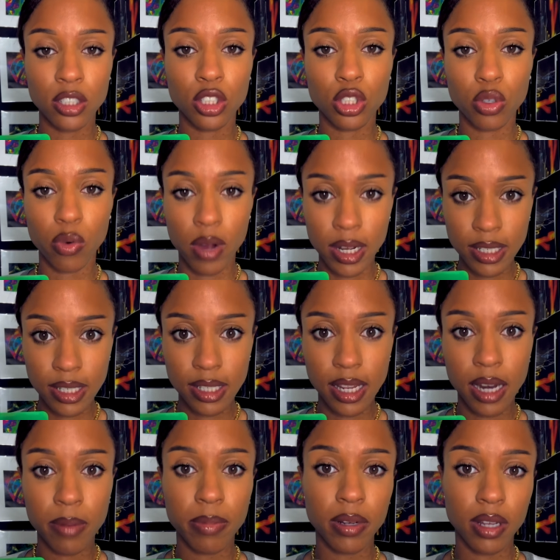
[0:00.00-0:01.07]
Trust
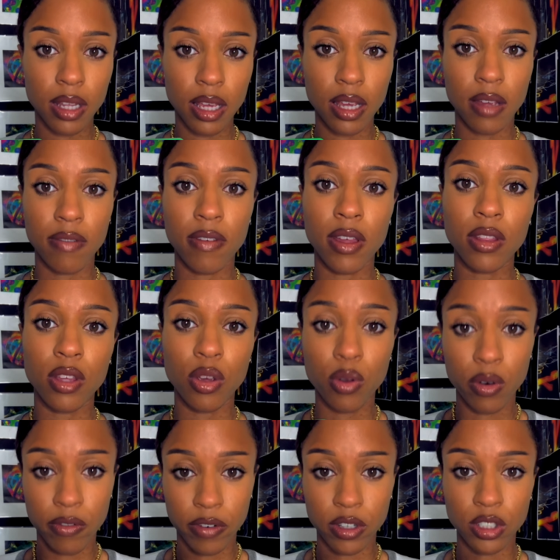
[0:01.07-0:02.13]
and believe in the
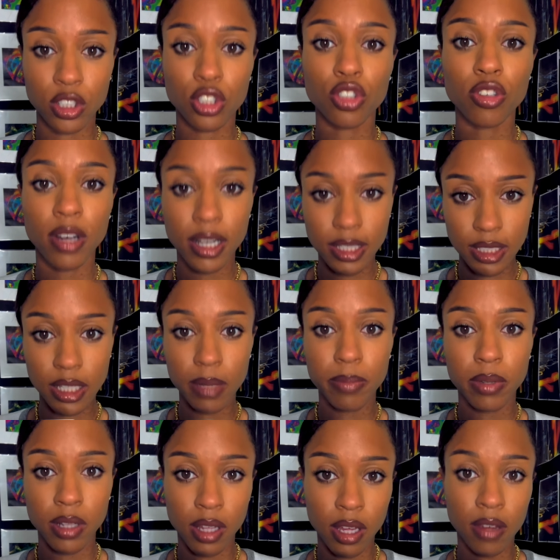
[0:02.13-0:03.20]
universe. Trust and
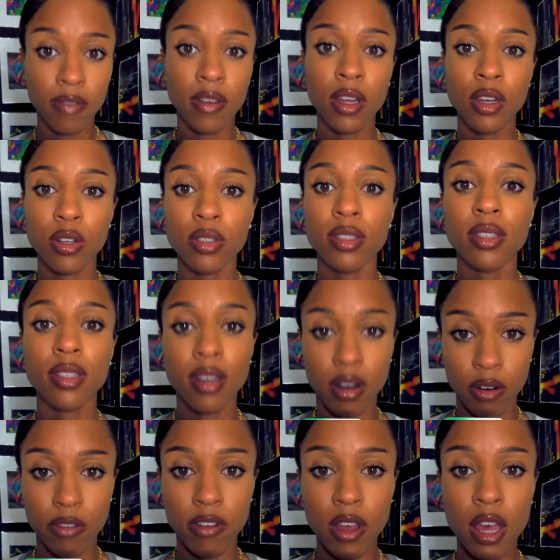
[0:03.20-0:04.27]
believe in
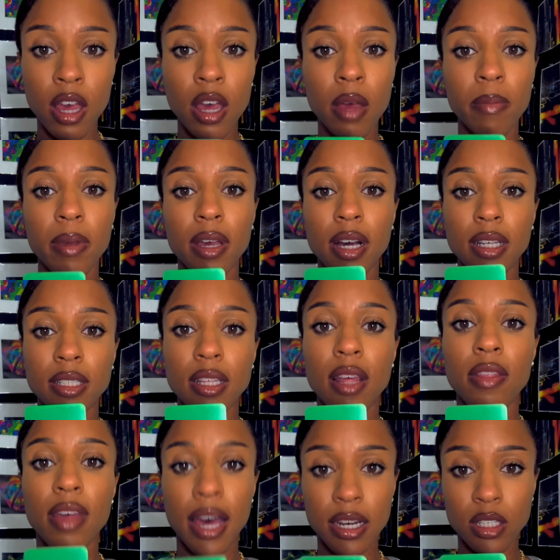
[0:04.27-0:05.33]
yourself because
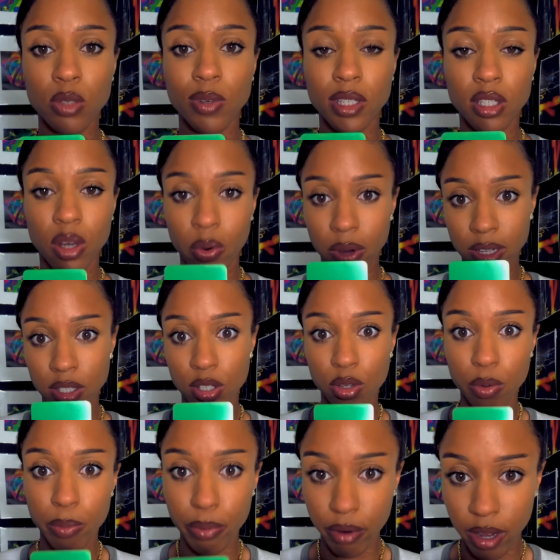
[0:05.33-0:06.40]
that is what's going
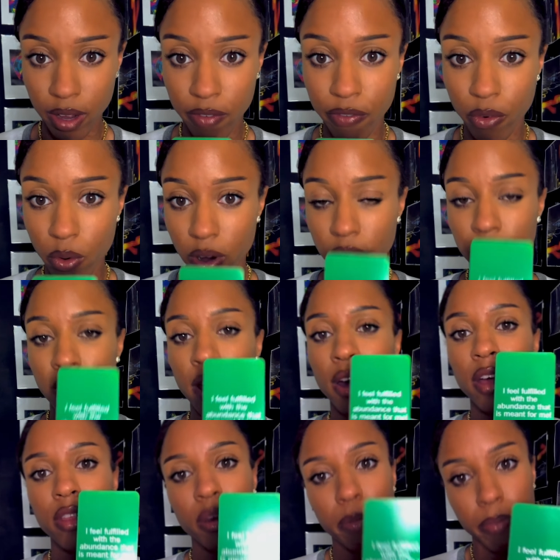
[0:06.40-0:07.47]
to bring forth
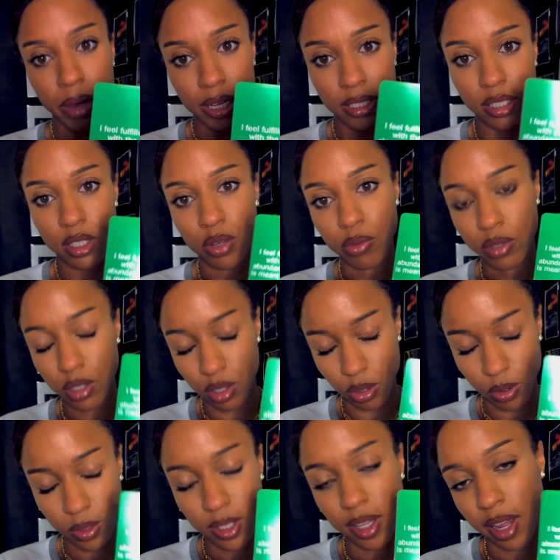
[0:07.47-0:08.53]
the best
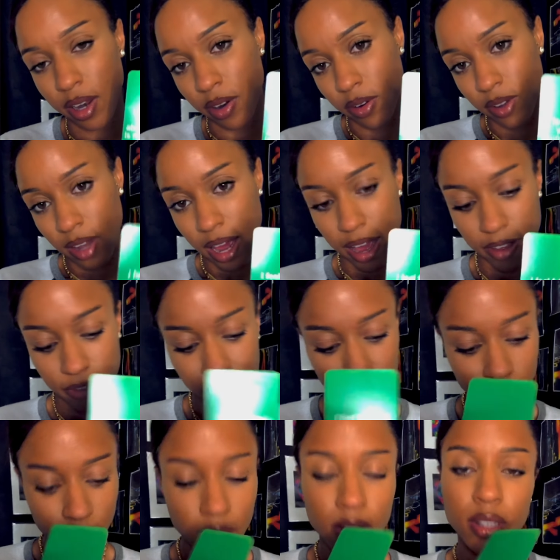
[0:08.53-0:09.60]
results in your life.
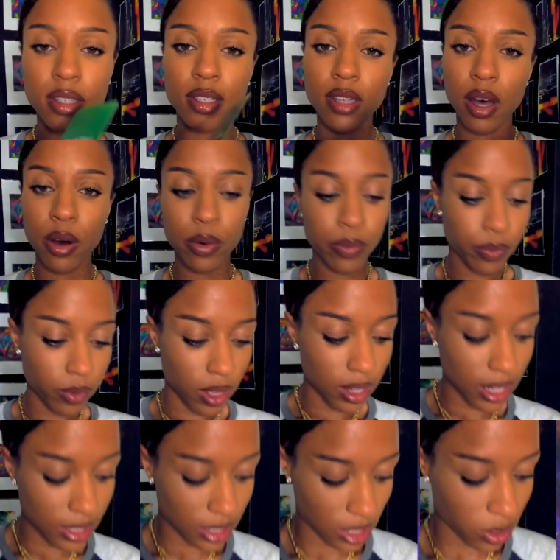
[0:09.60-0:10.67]
So
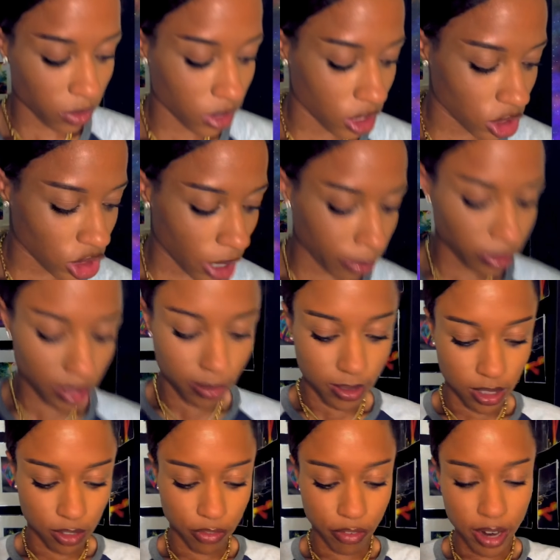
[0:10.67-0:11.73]
let's see what the Shopper's
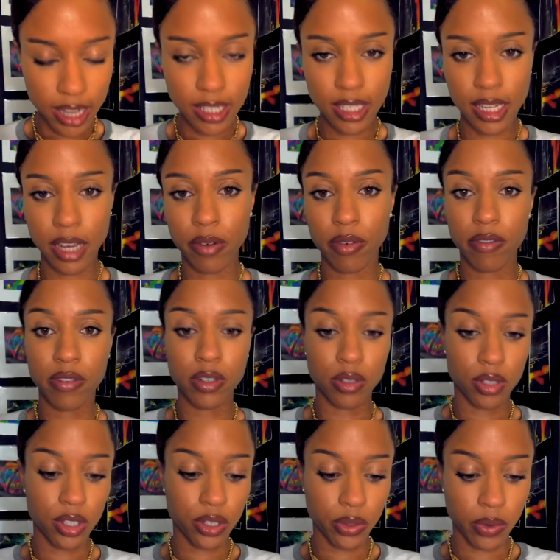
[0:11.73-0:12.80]
Best Friend deck
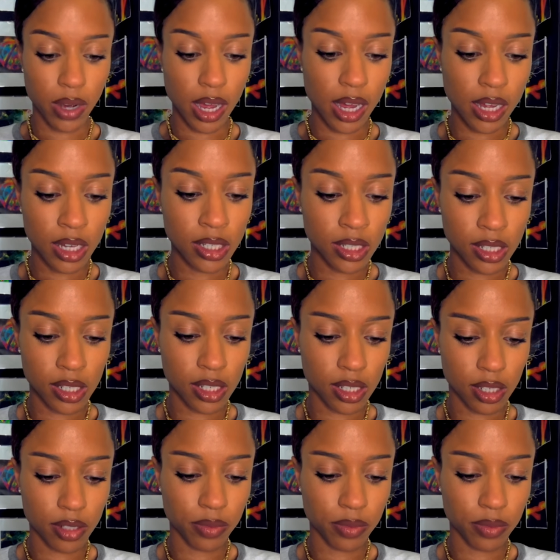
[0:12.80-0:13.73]
reveals to us.